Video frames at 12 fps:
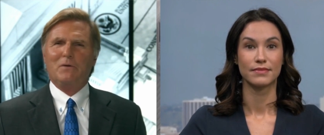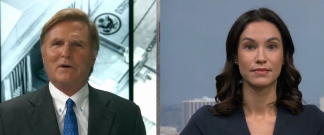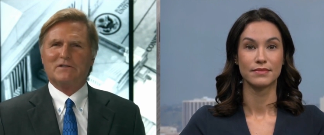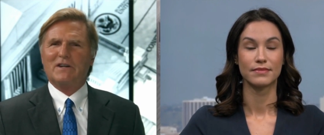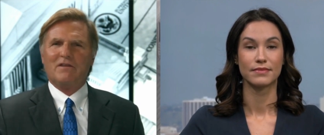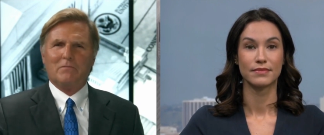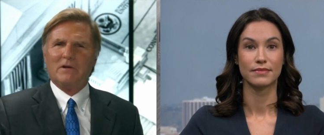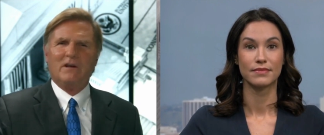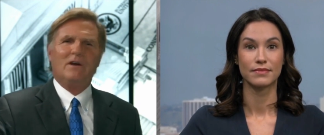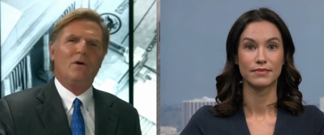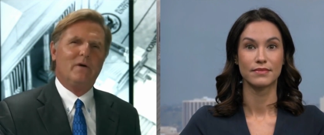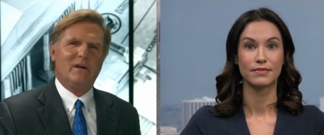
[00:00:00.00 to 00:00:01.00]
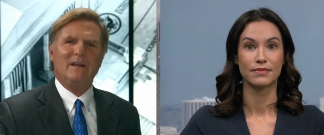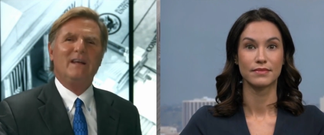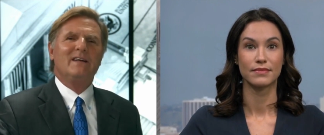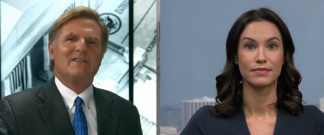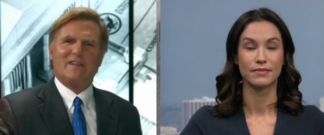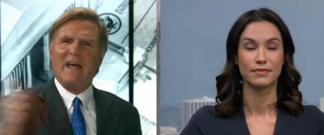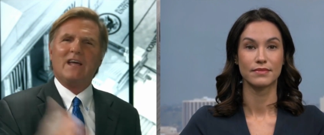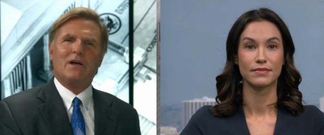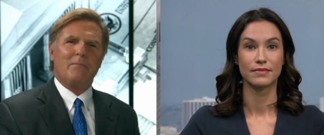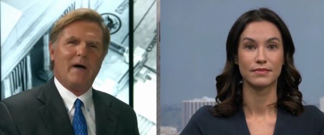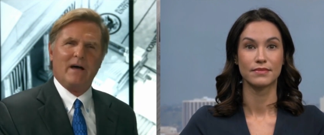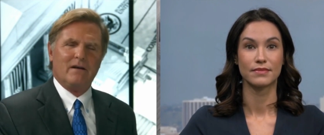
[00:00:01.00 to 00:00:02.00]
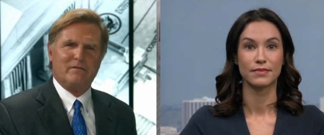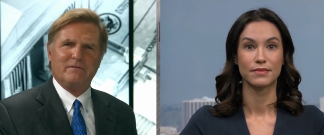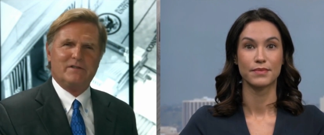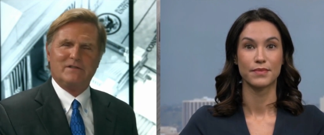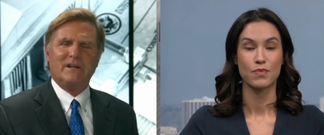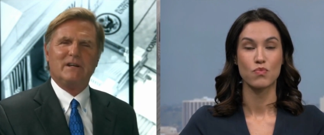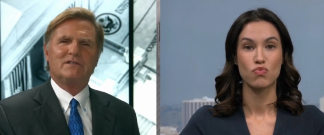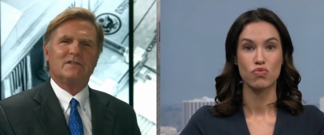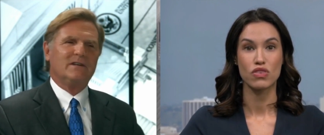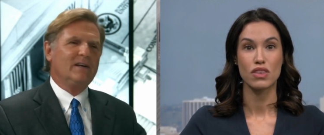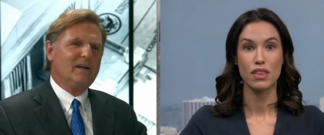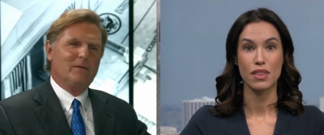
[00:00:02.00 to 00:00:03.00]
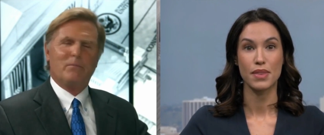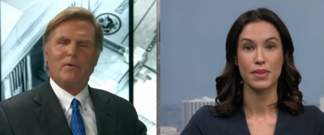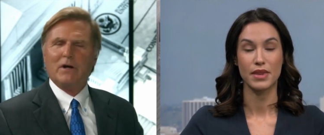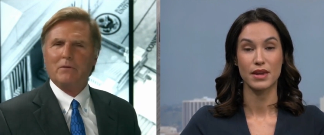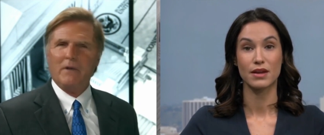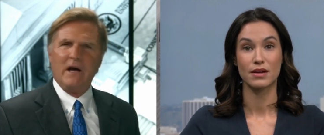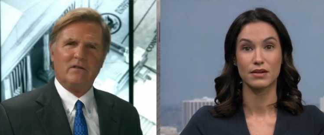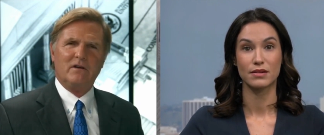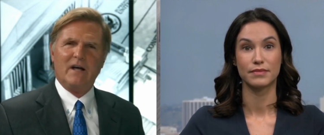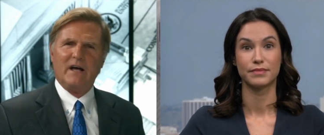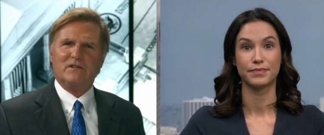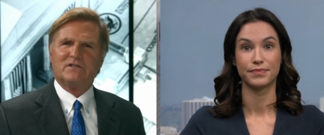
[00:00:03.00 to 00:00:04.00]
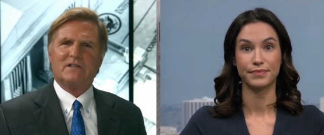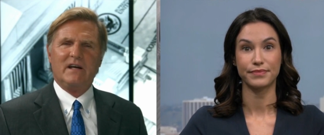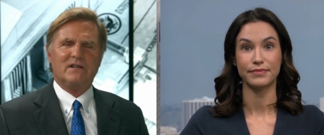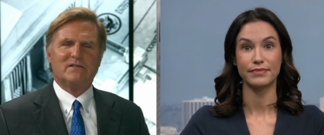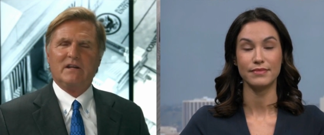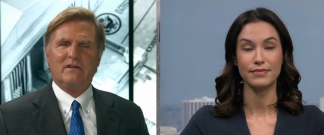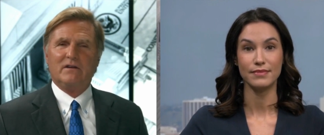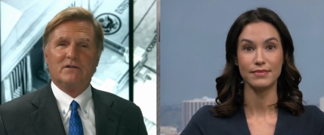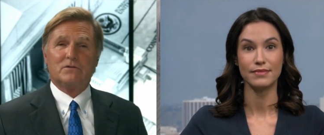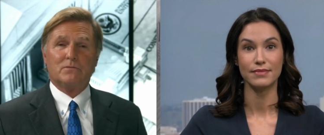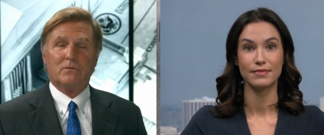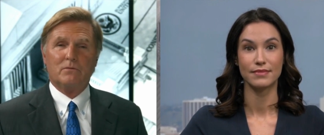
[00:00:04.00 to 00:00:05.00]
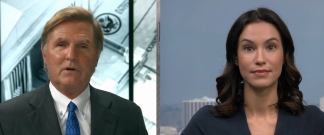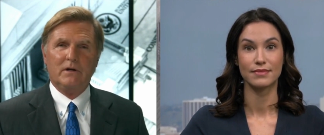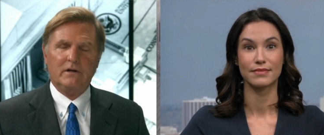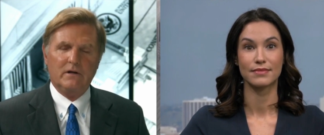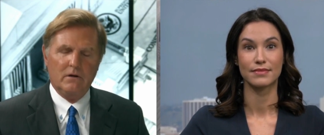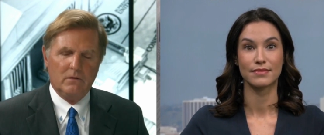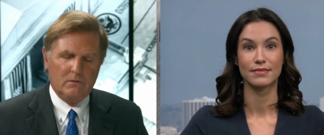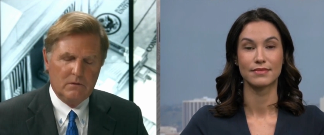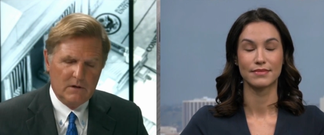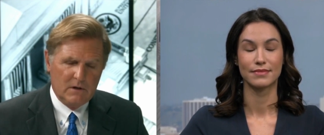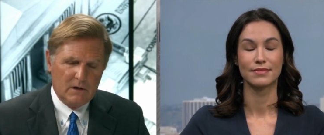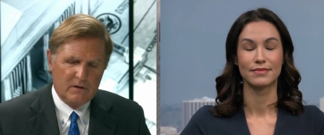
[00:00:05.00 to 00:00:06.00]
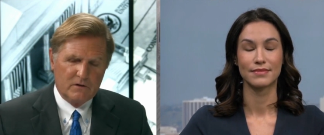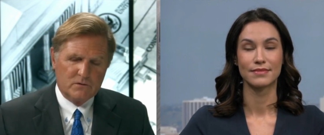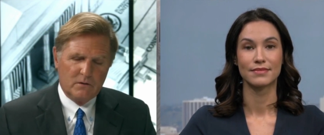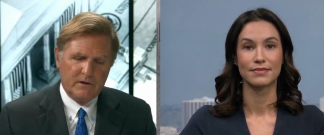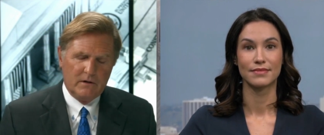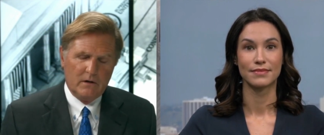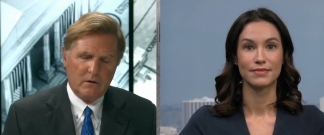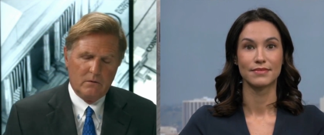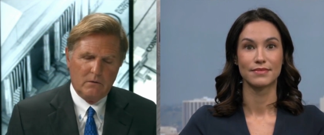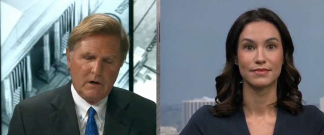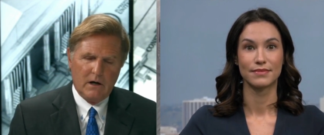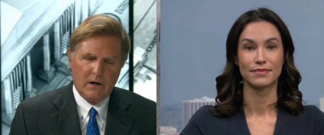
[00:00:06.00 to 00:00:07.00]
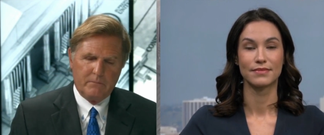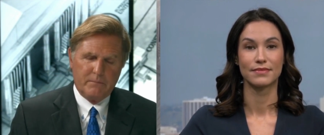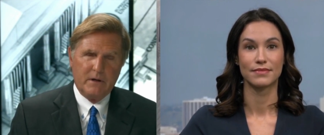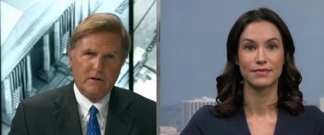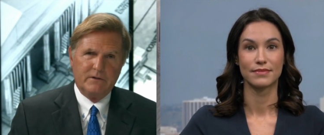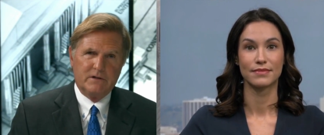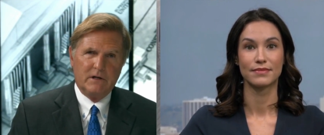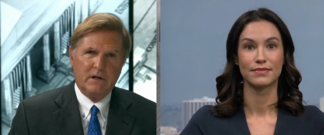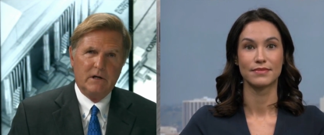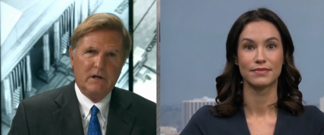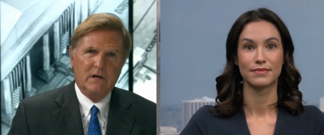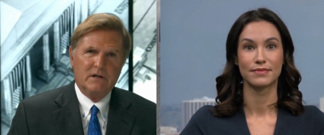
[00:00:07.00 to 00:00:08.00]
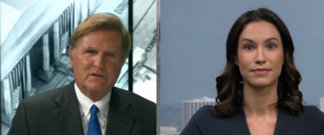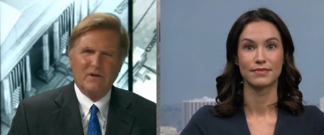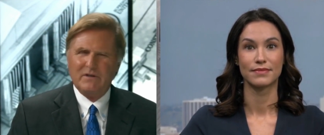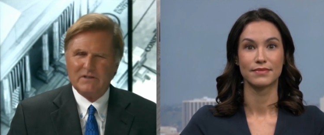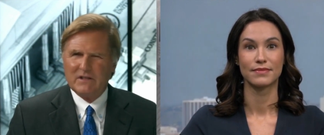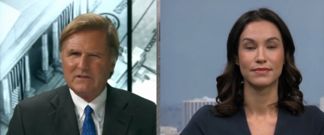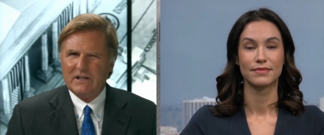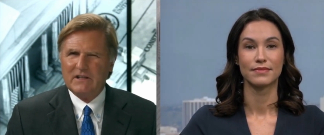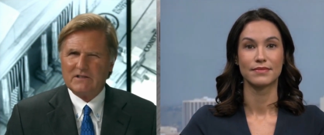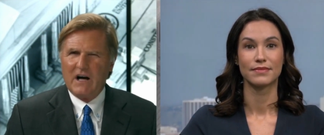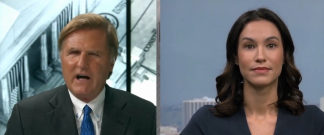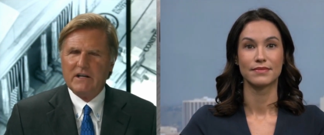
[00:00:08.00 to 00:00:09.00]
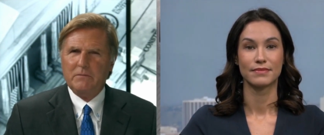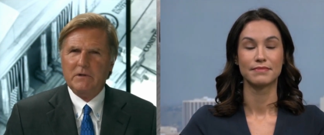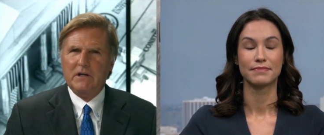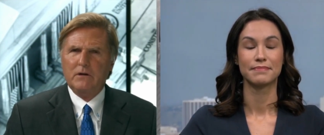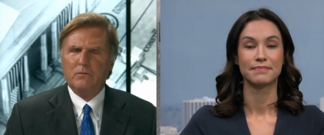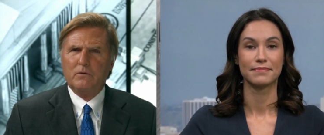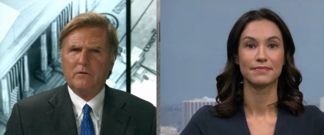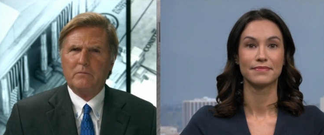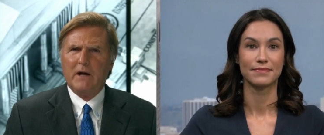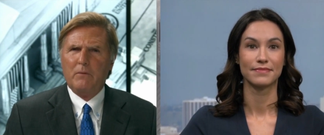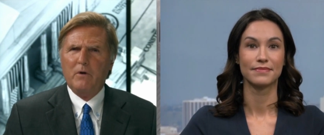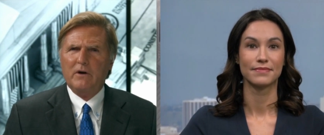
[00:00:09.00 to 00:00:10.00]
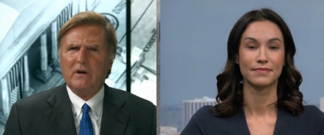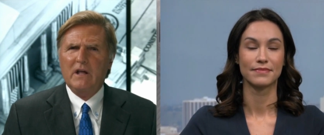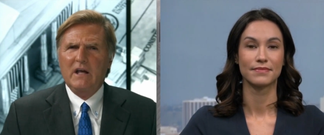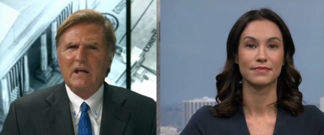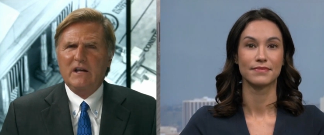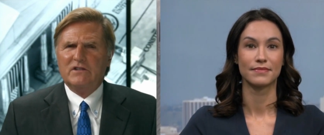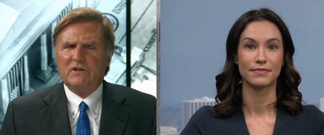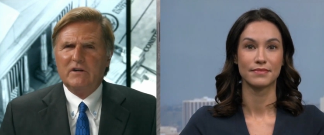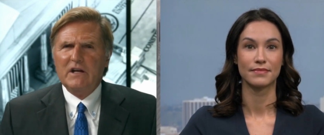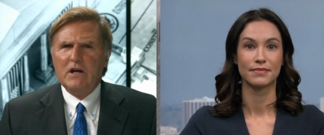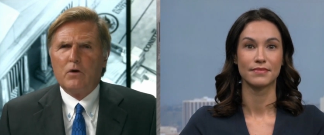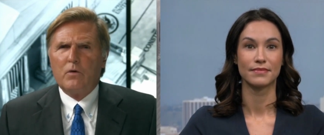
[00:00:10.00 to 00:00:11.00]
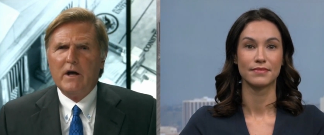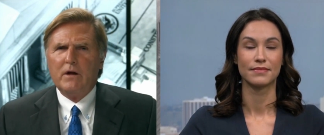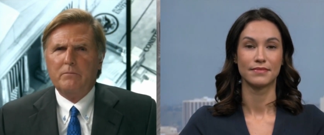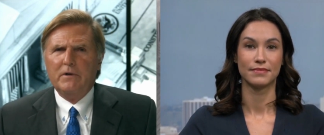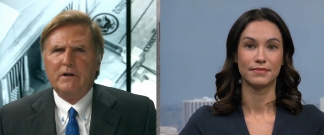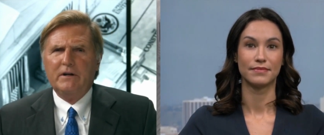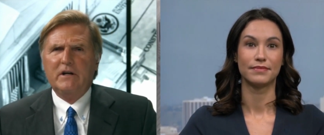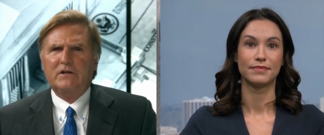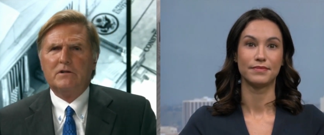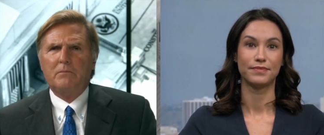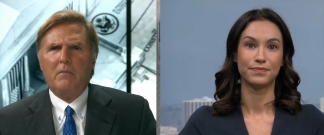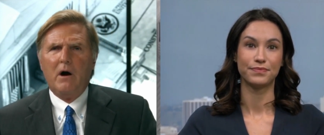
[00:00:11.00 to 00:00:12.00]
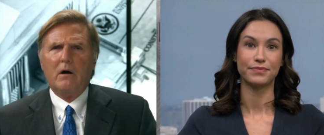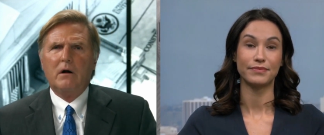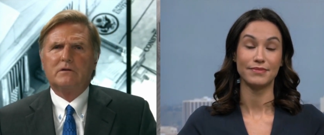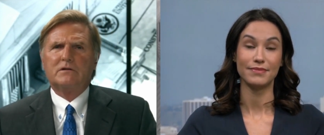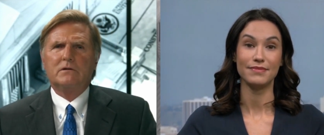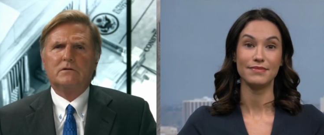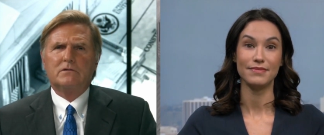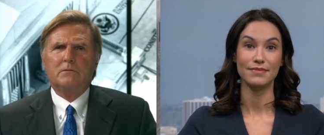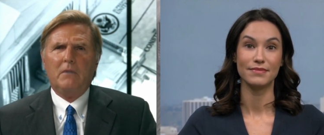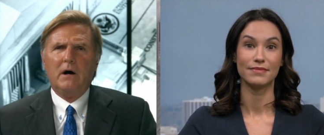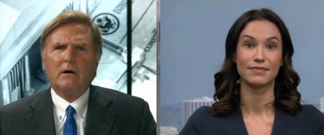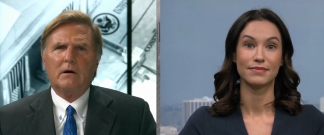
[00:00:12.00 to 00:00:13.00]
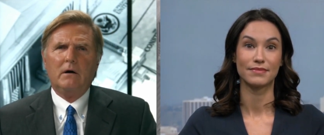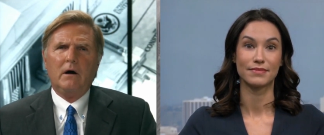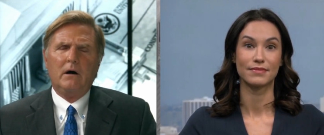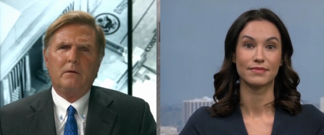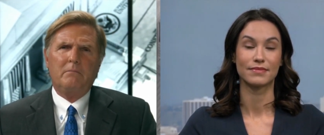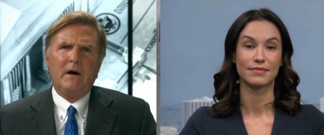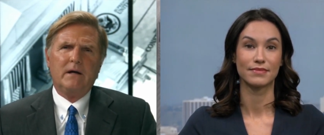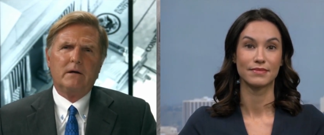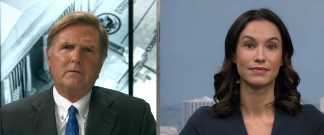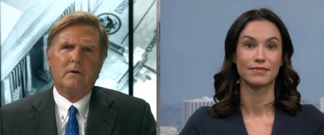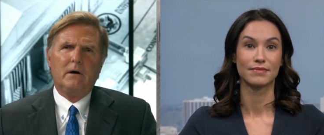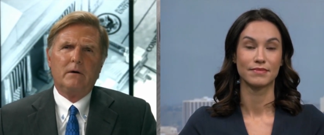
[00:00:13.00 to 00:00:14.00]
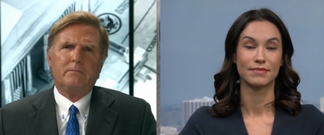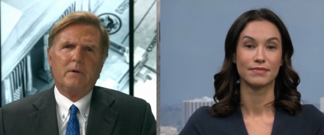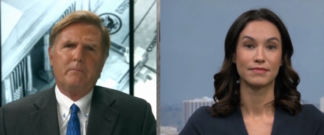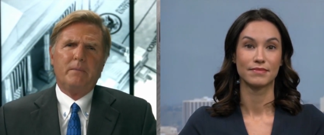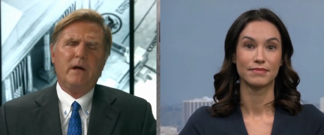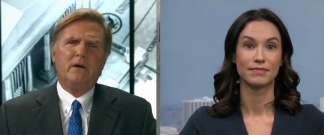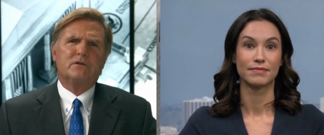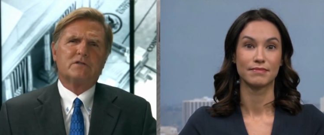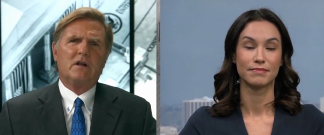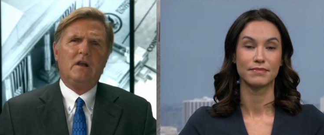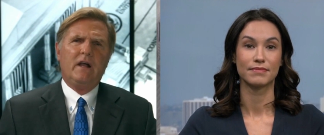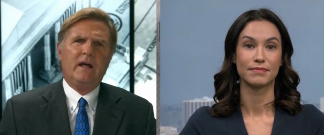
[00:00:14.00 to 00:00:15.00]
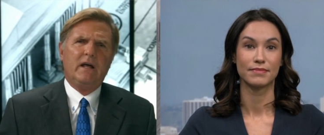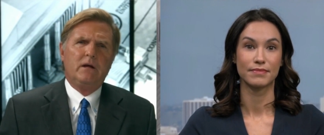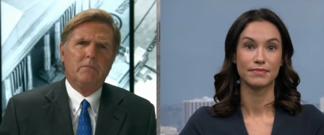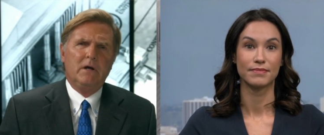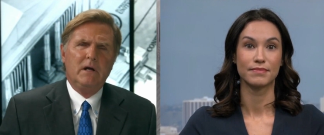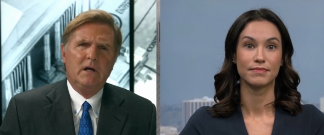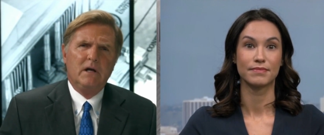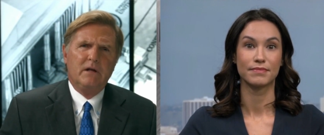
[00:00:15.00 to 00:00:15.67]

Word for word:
Speaker 1: the U.S. government can go in and take them out of detention, bring them back to the United States, and there's really no, there's really no uh, penalty. So it, it's it's odd to begin with. But I'm wondering, is there any credibility to Mark to to Mark, uh, Mike uh, Pompeo's claim